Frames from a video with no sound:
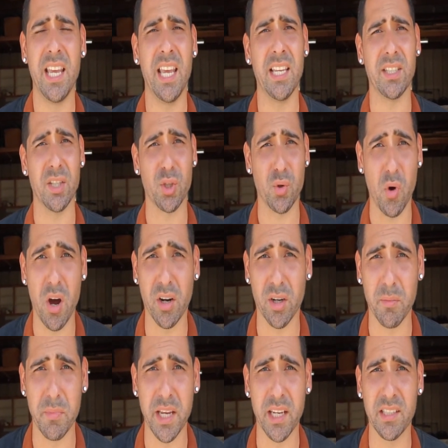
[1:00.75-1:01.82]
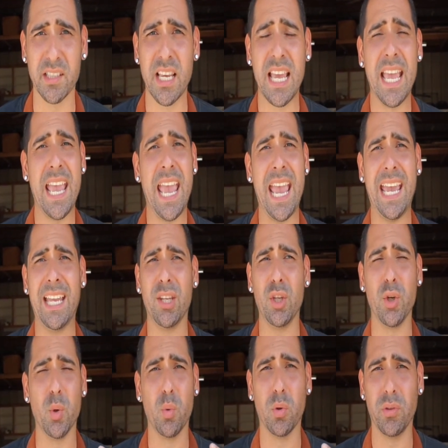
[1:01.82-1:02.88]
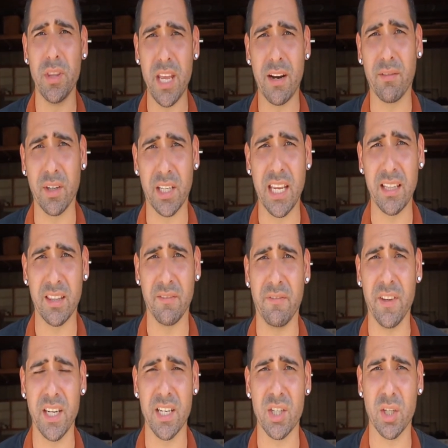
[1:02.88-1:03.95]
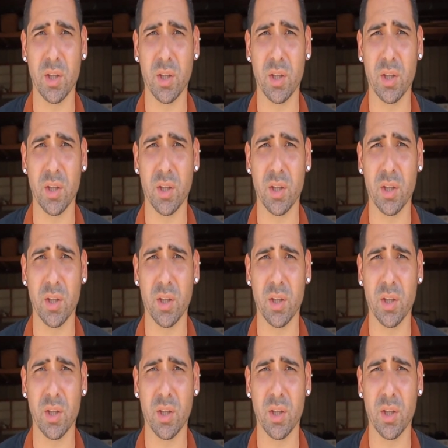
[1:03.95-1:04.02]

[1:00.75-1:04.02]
It's a stronger mix and you will never get the finished